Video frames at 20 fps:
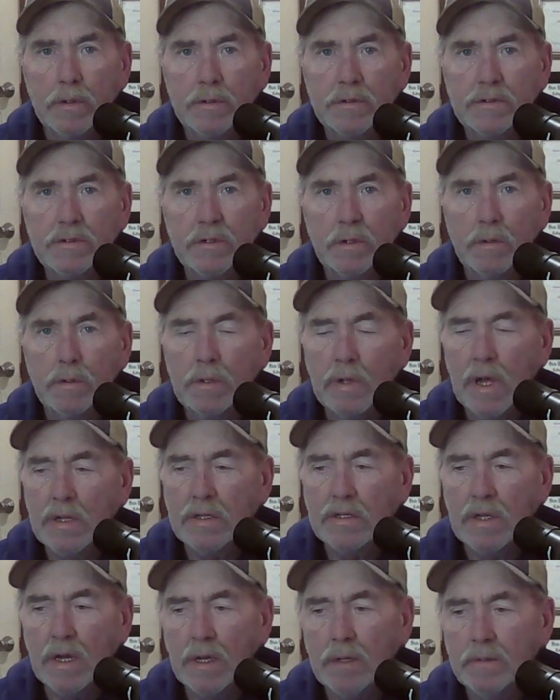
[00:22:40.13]
So a lot of
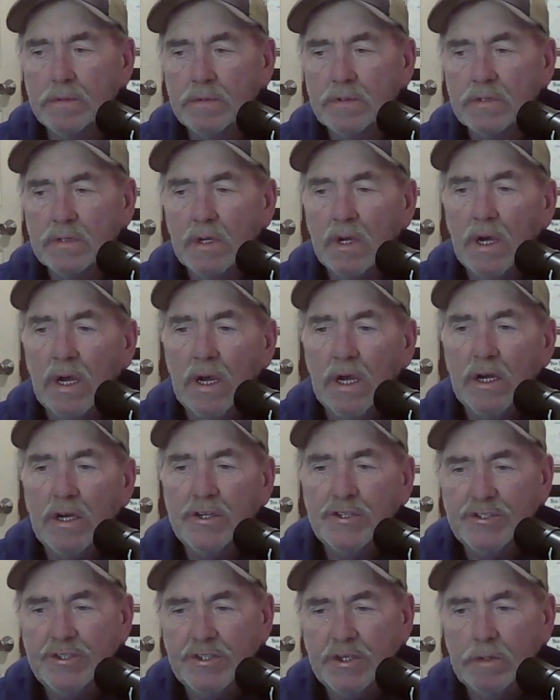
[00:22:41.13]
times
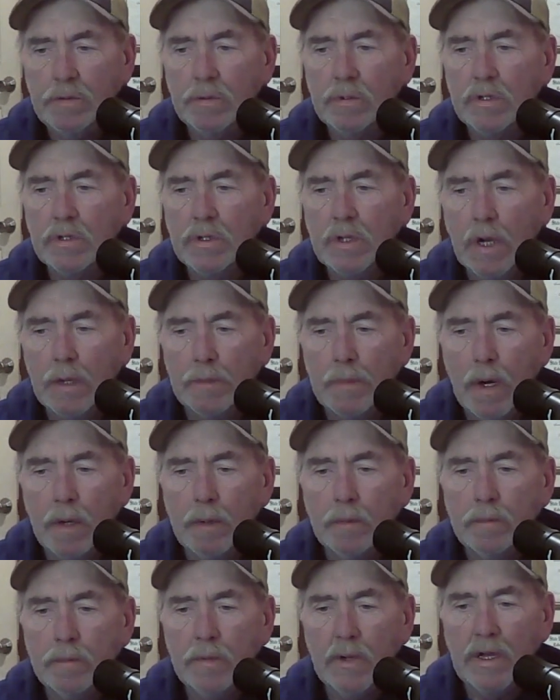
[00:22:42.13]
she would come up
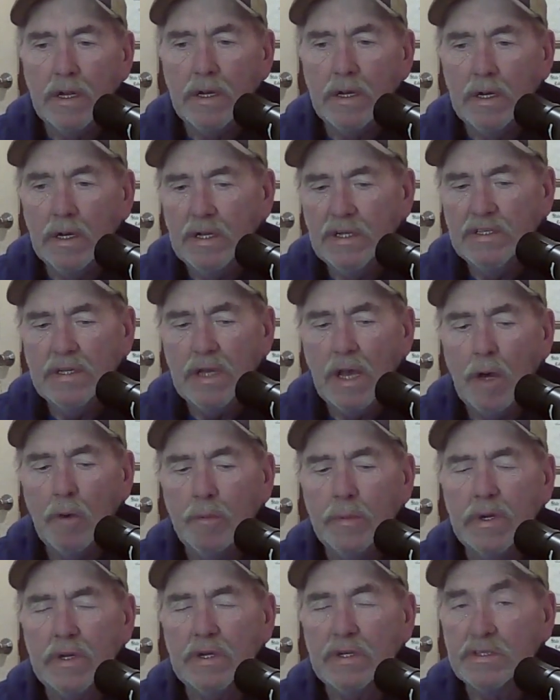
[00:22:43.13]
and at least help
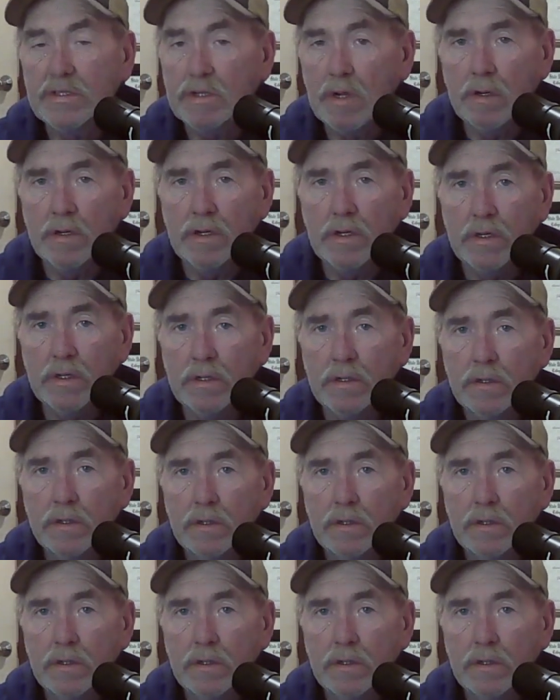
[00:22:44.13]
me get started